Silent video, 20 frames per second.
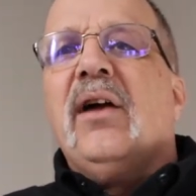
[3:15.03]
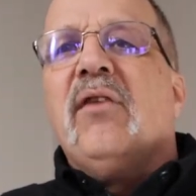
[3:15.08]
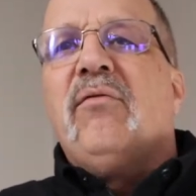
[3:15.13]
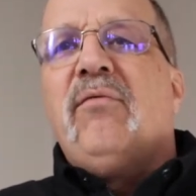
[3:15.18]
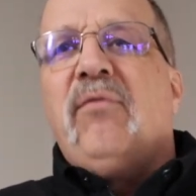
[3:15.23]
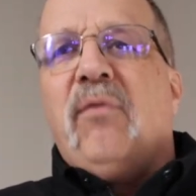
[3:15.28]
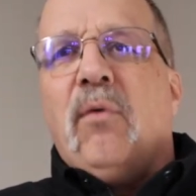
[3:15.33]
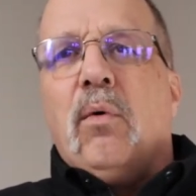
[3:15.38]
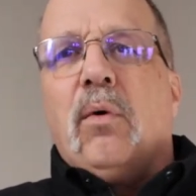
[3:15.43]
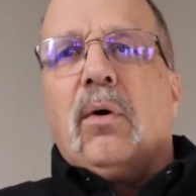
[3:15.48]

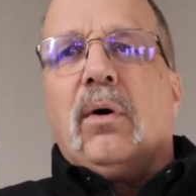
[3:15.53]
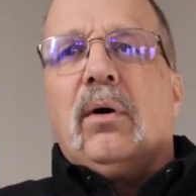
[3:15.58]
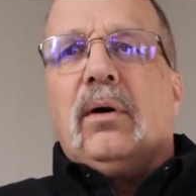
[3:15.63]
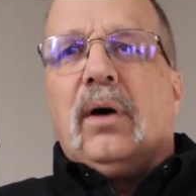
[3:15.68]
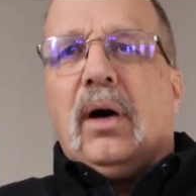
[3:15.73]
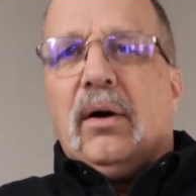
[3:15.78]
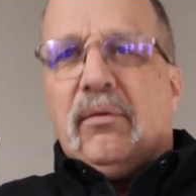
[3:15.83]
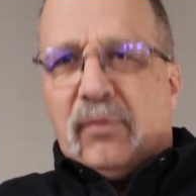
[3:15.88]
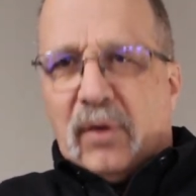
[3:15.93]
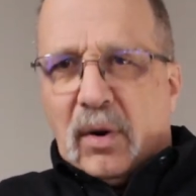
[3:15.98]

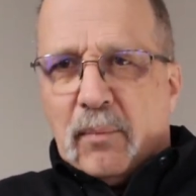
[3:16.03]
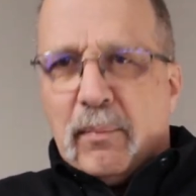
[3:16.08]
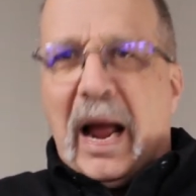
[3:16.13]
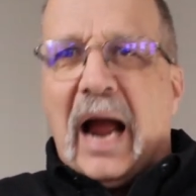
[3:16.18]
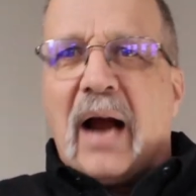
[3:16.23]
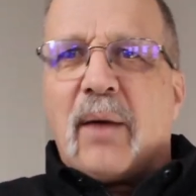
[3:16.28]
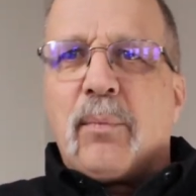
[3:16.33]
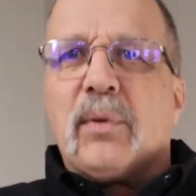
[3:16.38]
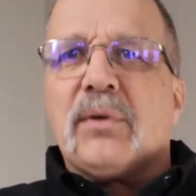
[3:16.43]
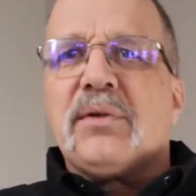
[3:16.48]
for a
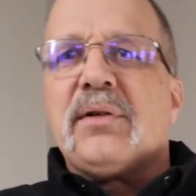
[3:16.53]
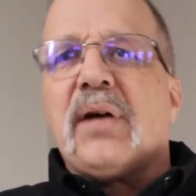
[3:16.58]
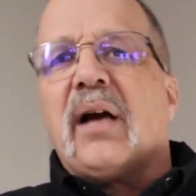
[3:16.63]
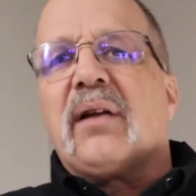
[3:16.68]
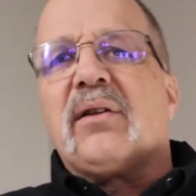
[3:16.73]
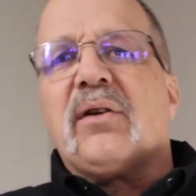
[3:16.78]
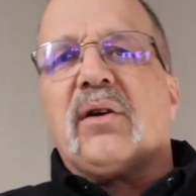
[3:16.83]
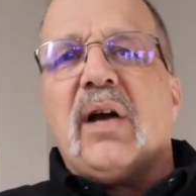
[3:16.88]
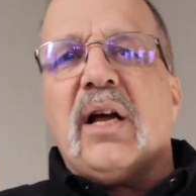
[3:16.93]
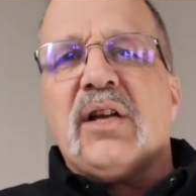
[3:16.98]
back
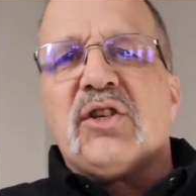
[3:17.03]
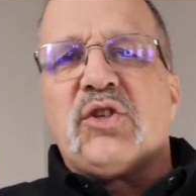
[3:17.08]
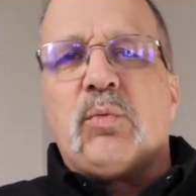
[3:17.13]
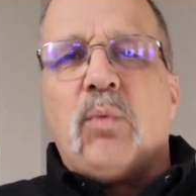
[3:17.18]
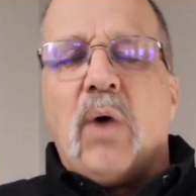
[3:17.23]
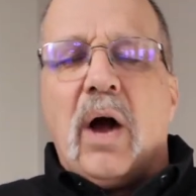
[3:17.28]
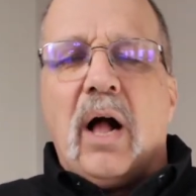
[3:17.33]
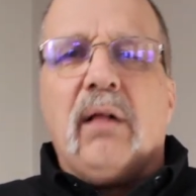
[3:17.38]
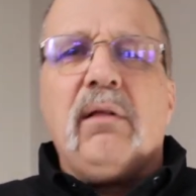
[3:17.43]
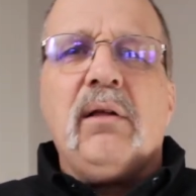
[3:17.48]
protector as
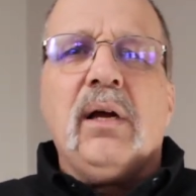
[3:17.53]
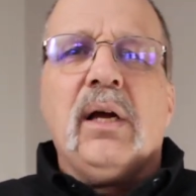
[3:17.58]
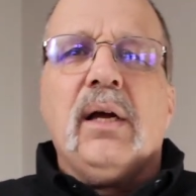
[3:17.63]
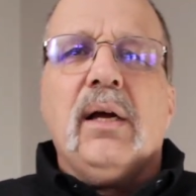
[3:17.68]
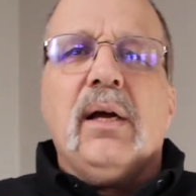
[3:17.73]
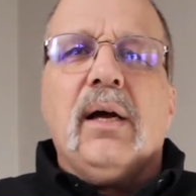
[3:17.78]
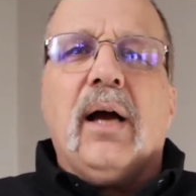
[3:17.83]
well.